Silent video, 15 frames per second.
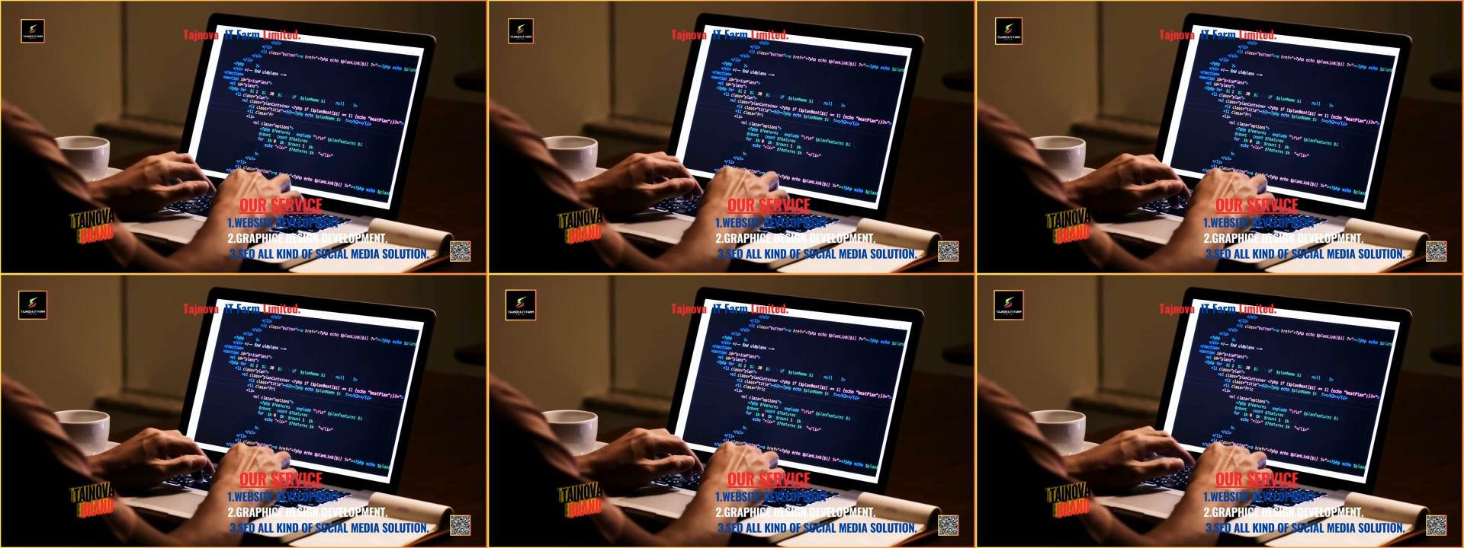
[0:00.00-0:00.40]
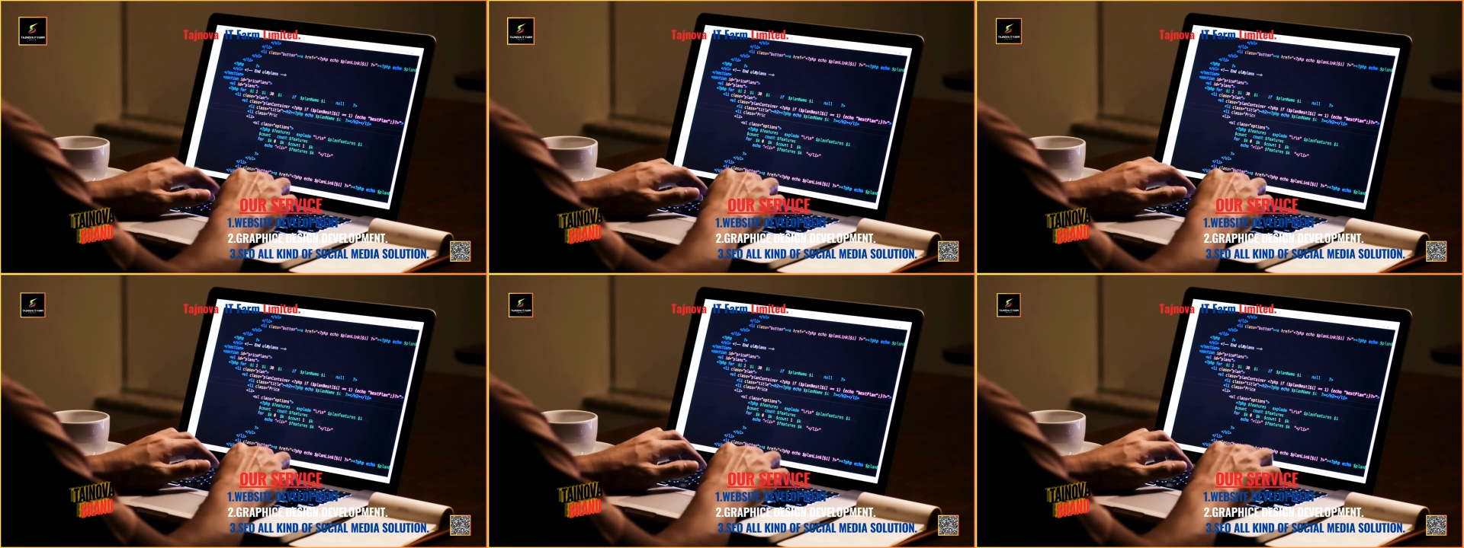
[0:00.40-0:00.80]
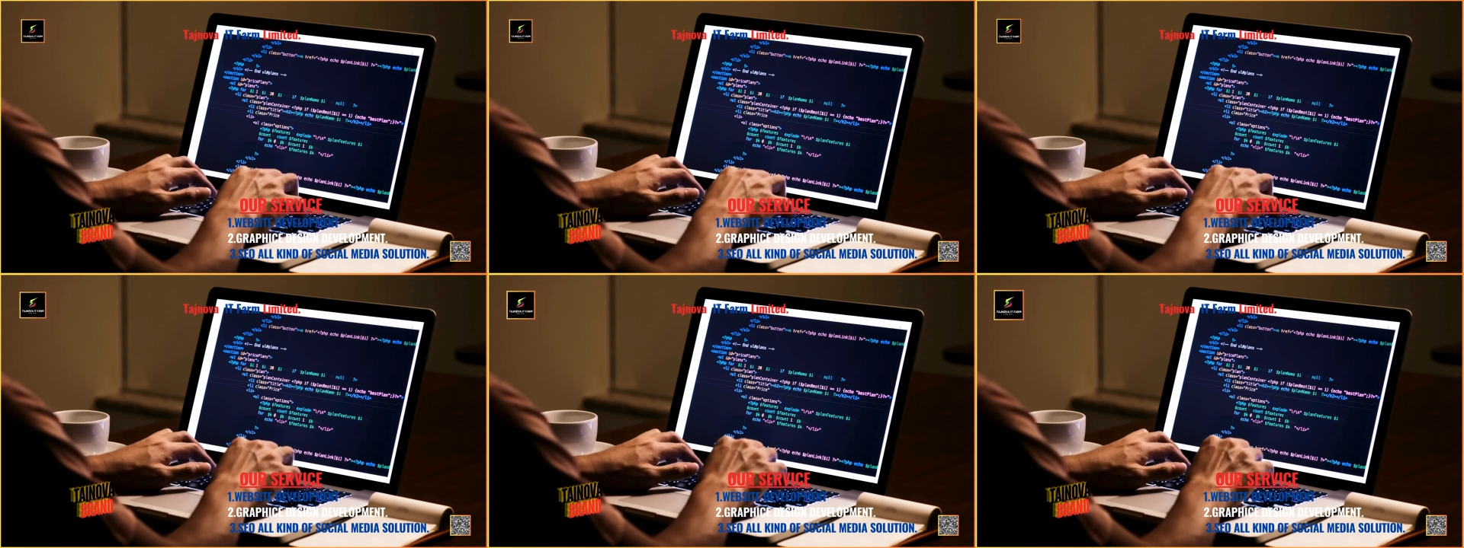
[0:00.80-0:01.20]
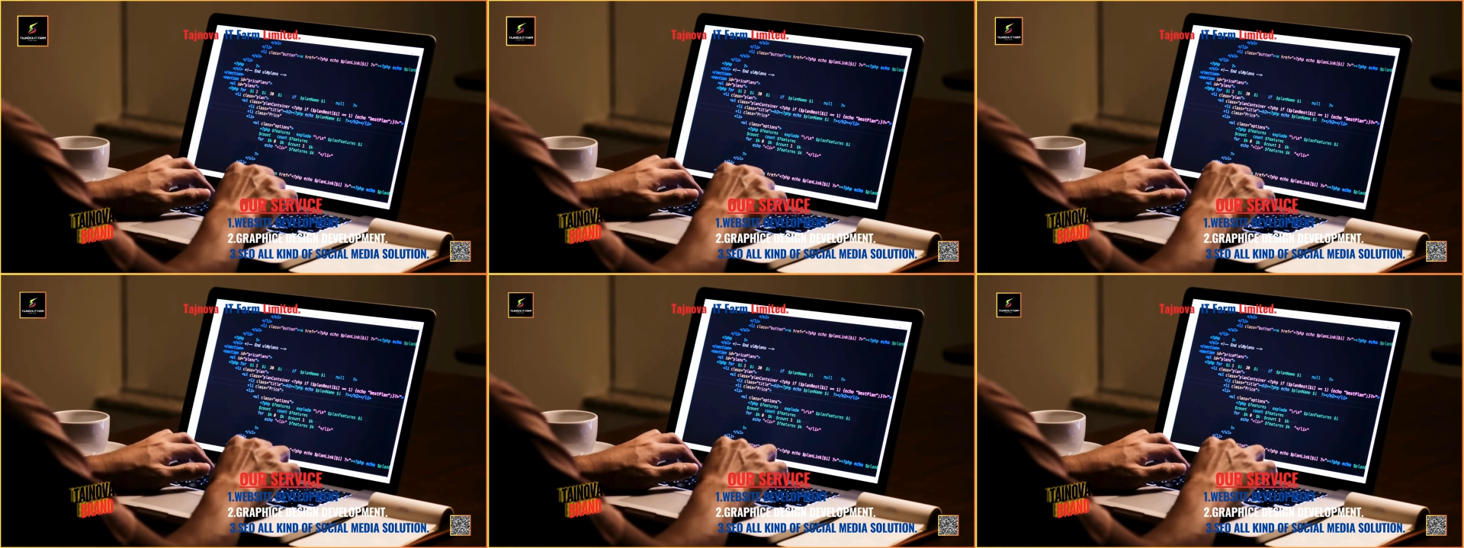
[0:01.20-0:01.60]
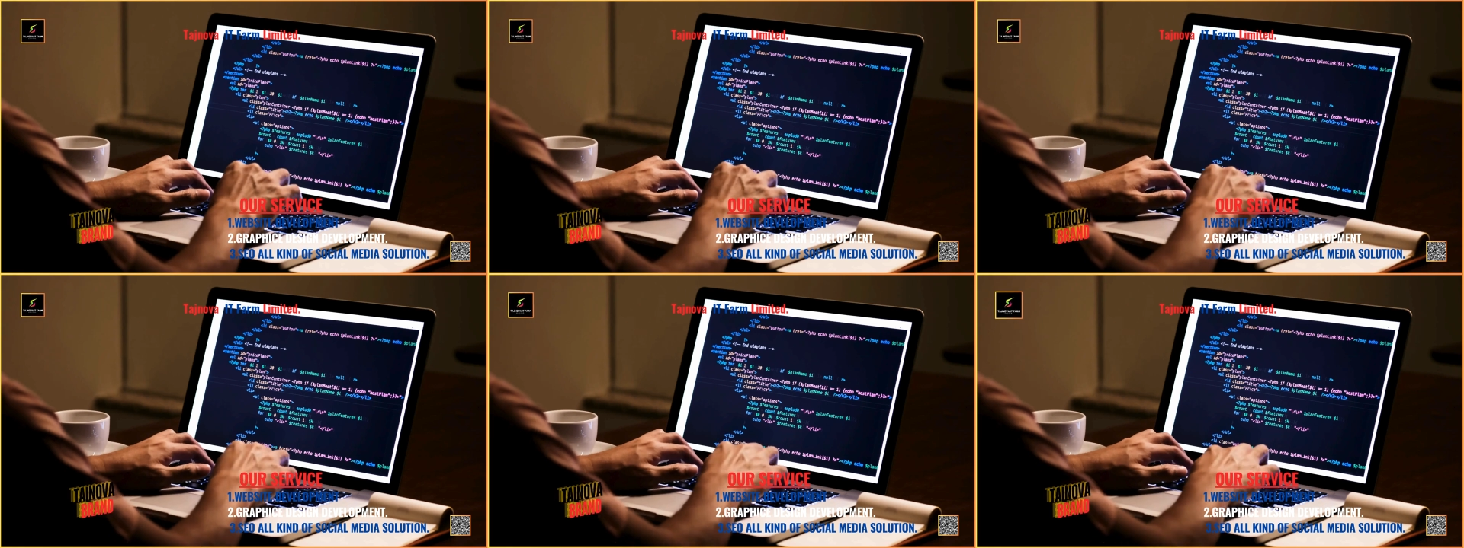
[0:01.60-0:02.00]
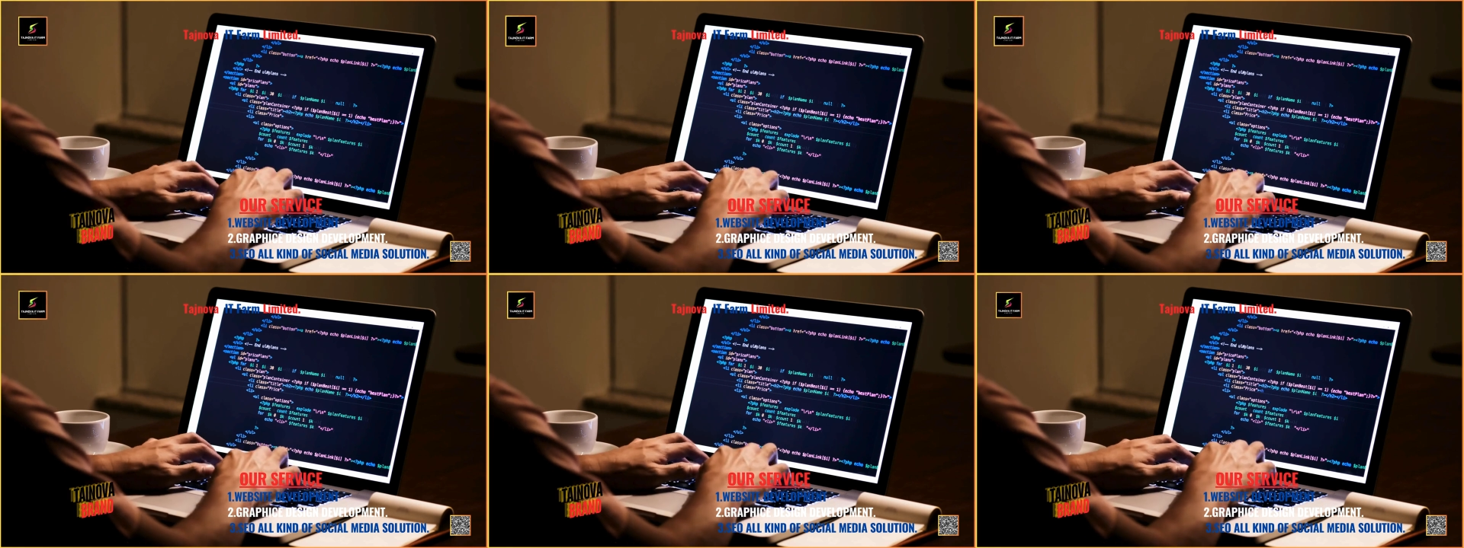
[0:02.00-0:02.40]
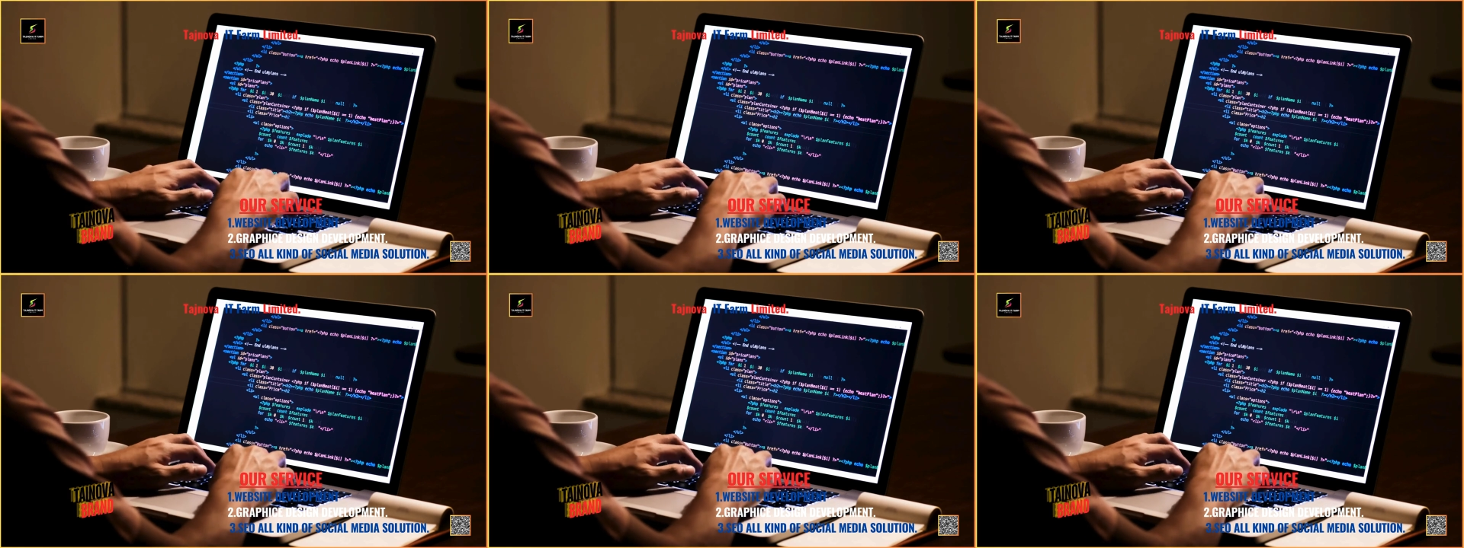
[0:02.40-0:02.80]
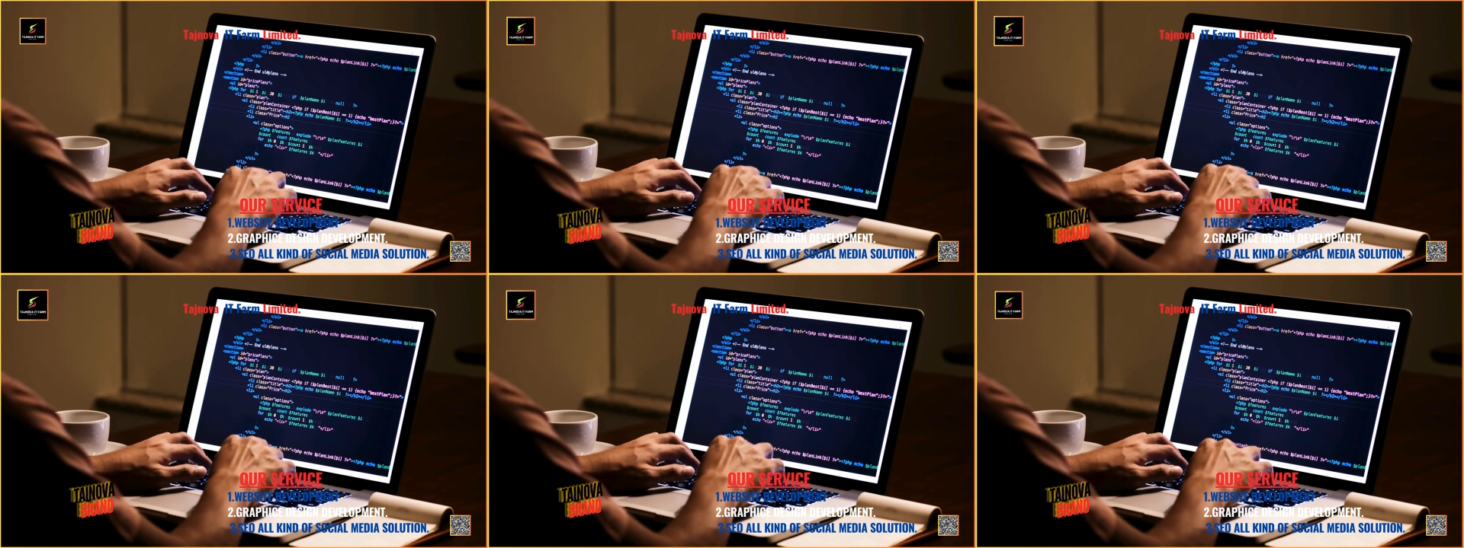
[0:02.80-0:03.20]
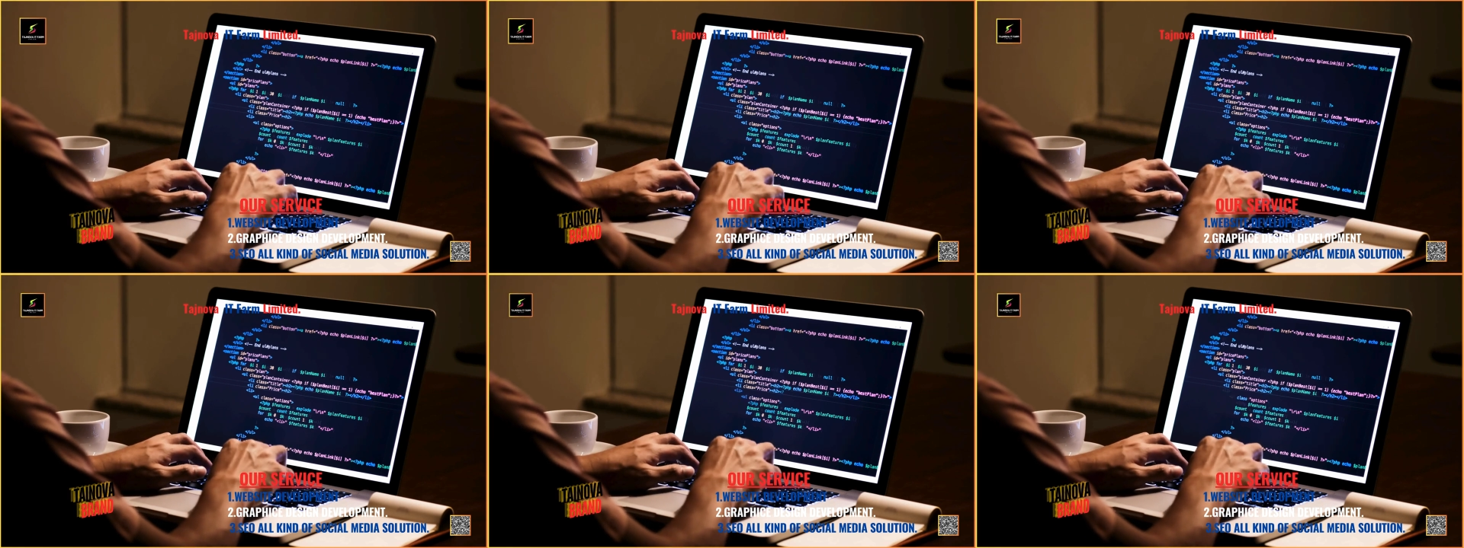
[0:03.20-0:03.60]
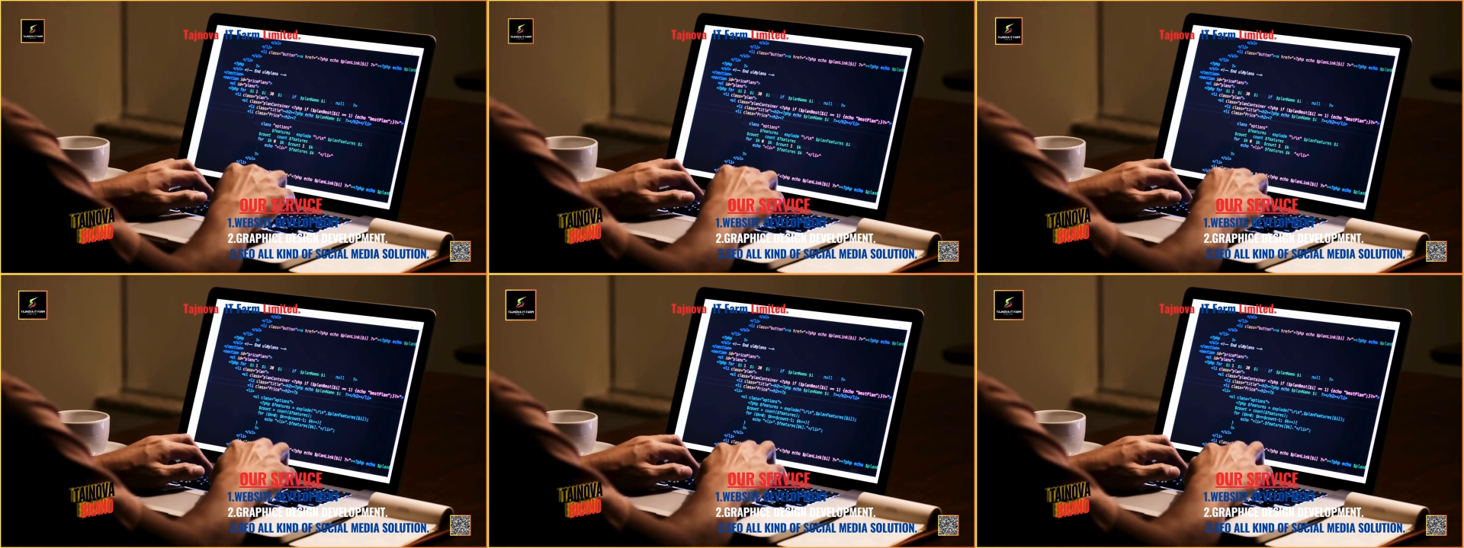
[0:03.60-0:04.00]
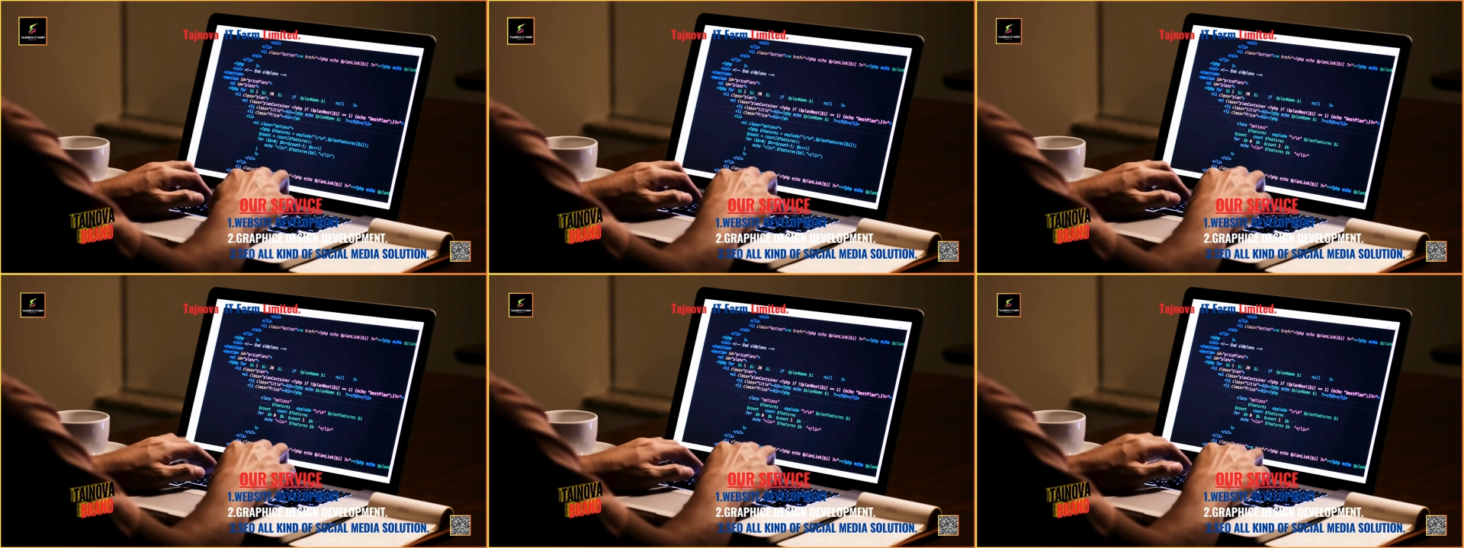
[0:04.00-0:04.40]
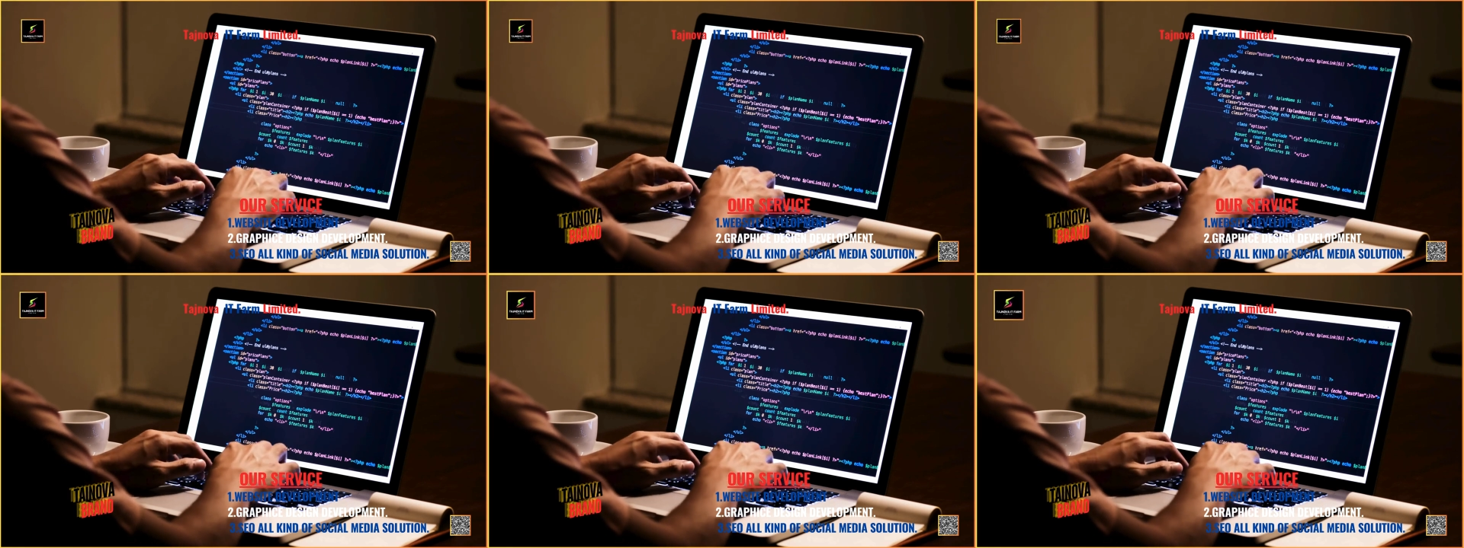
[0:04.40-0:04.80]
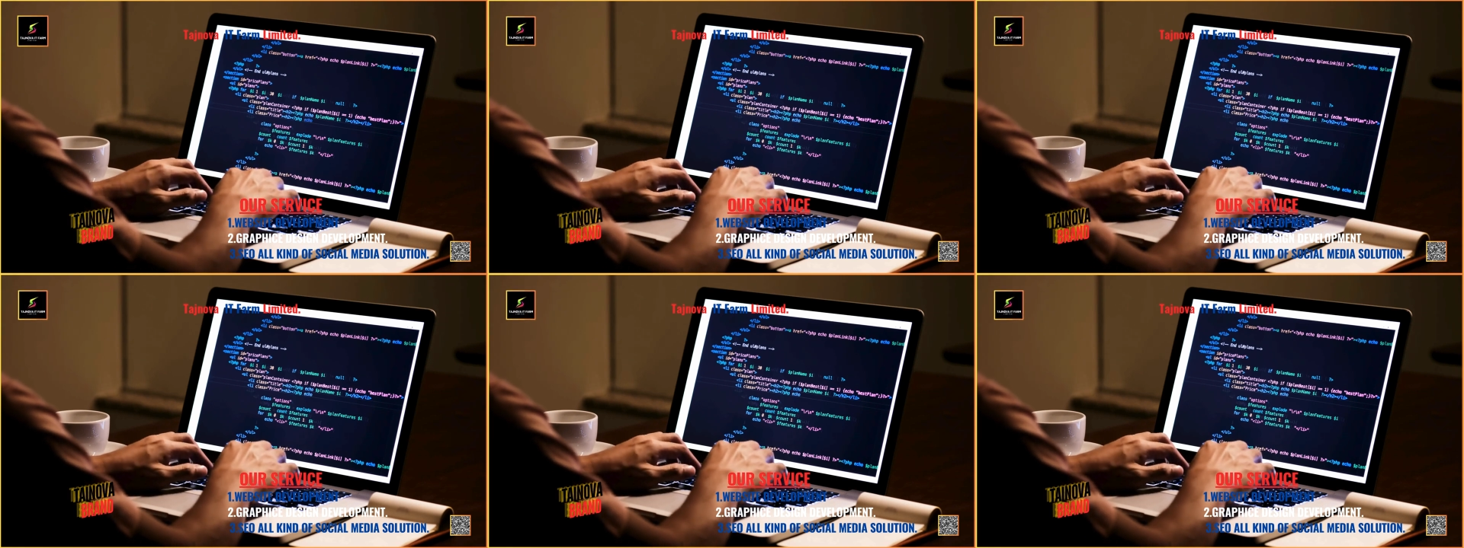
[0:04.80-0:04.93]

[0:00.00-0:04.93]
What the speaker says: [unreadable: no face in view]